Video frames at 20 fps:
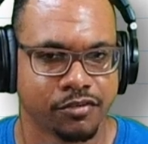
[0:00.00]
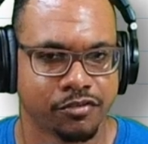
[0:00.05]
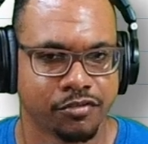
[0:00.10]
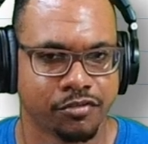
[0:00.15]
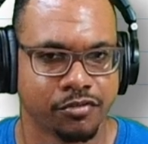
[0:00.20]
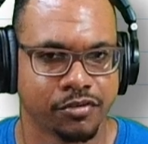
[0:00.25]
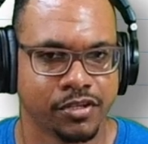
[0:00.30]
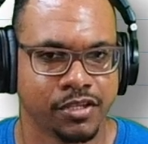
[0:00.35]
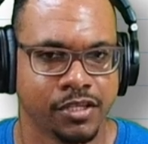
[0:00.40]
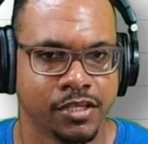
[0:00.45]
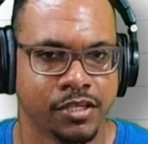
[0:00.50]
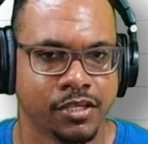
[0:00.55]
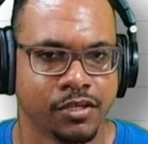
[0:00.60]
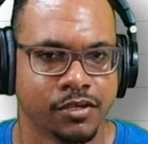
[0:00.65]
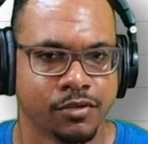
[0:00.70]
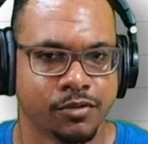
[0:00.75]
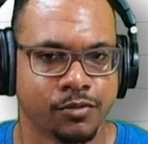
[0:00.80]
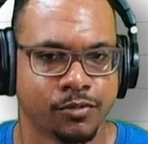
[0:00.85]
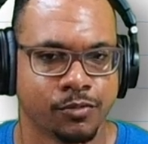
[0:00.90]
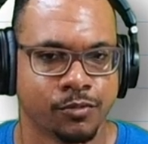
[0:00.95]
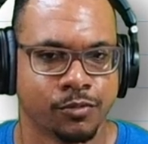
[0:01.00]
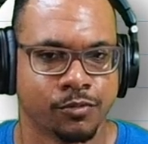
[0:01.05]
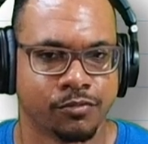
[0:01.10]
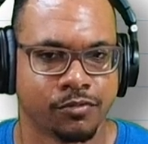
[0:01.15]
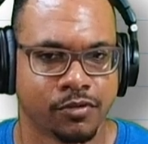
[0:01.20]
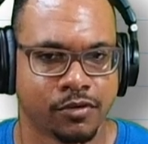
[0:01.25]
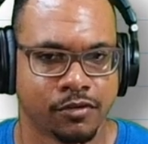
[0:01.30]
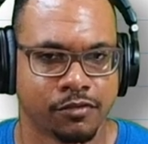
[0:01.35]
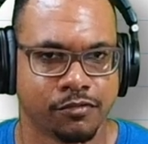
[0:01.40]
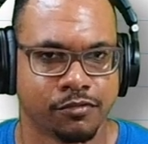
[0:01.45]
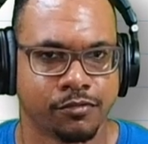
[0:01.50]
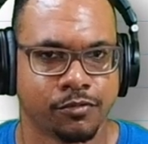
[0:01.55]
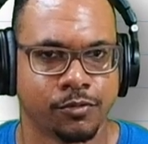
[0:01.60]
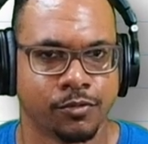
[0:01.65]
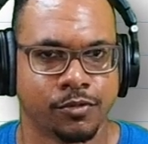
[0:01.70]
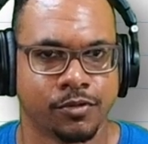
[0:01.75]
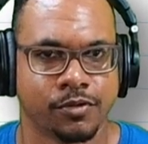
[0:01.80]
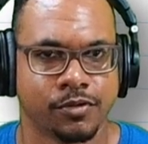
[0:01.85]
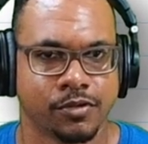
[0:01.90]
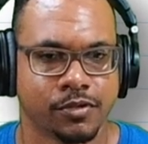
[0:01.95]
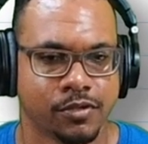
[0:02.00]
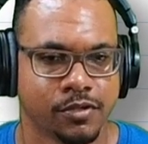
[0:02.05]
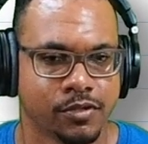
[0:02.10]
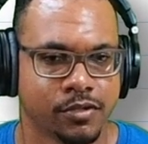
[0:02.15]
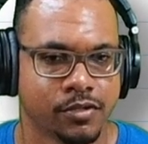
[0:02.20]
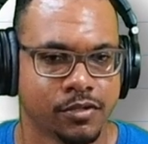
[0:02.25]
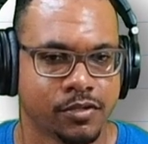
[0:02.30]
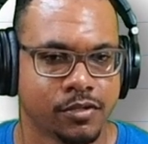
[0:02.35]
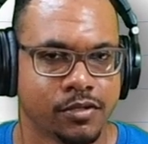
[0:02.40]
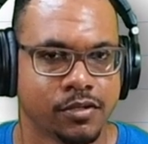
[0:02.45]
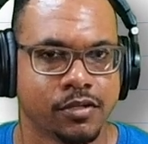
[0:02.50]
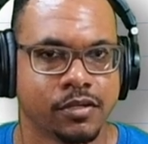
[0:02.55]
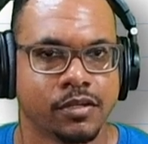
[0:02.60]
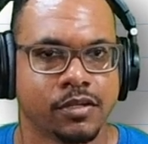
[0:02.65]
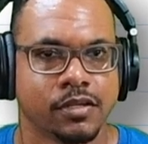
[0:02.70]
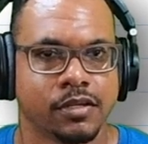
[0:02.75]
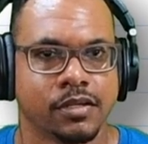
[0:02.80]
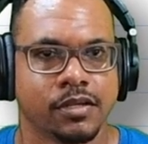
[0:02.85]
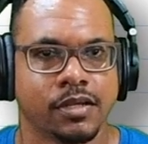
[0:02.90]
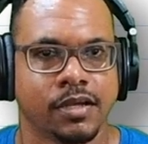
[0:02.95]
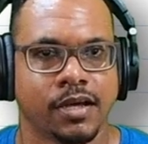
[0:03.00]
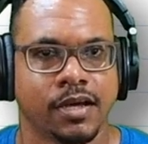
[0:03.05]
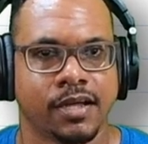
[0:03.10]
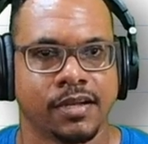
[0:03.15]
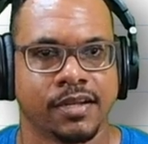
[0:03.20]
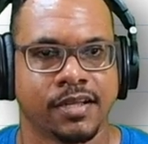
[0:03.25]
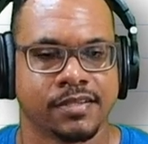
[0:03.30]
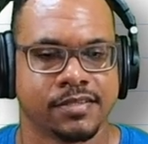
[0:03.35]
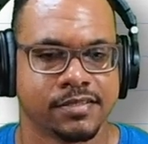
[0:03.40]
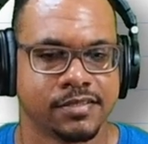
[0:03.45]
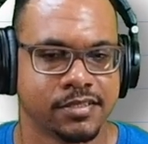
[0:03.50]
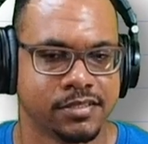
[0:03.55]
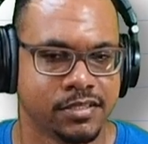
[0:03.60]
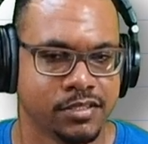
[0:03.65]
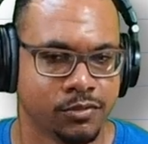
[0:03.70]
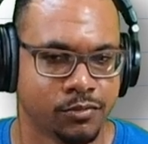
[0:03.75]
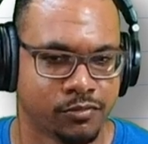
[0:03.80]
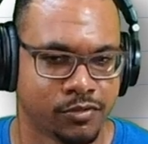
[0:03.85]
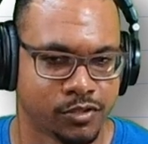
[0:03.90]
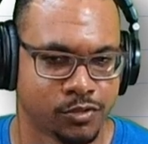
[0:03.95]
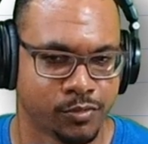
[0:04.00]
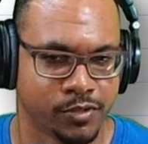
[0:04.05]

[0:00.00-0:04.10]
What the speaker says: 3 over 4. And that's 13 over